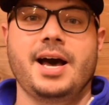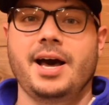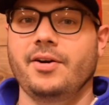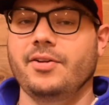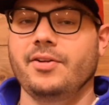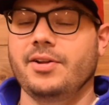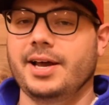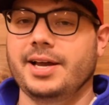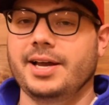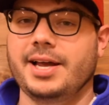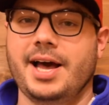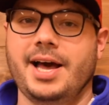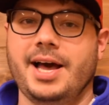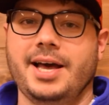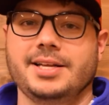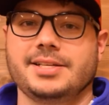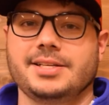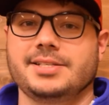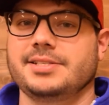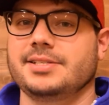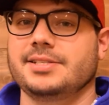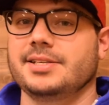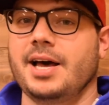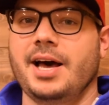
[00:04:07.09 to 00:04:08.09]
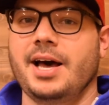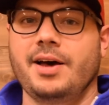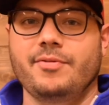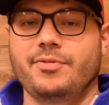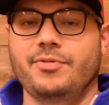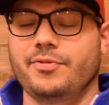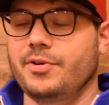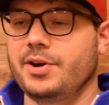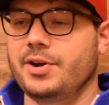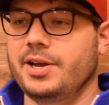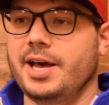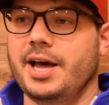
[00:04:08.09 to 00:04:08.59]
I don't like heights. I
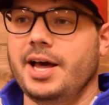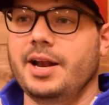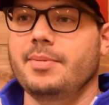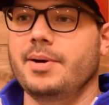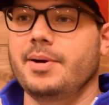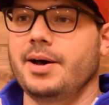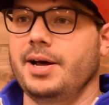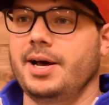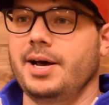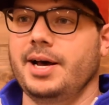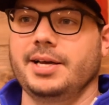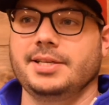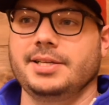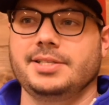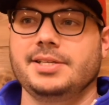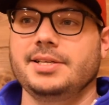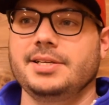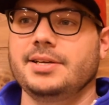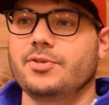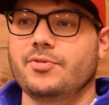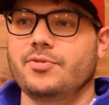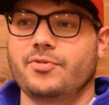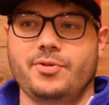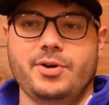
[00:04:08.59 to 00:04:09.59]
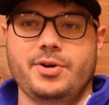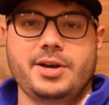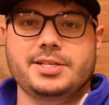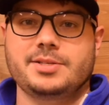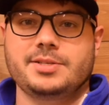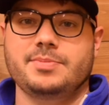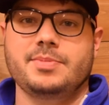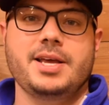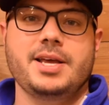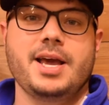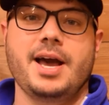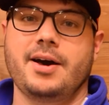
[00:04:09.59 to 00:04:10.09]
freak out about heights. It
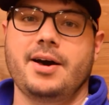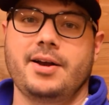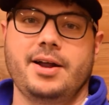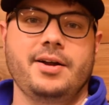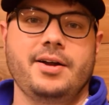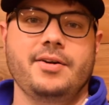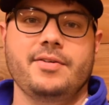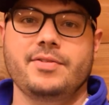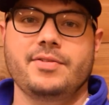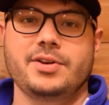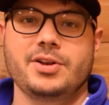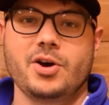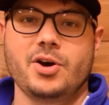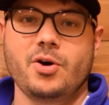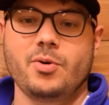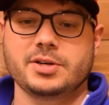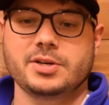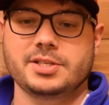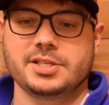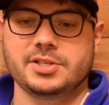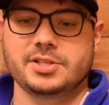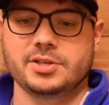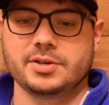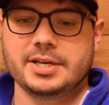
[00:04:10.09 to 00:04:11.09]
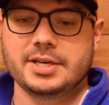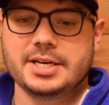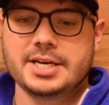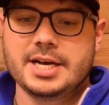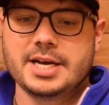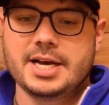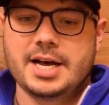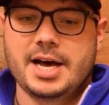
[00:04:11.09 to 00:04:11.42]
freaks me out. I don't even know what to do.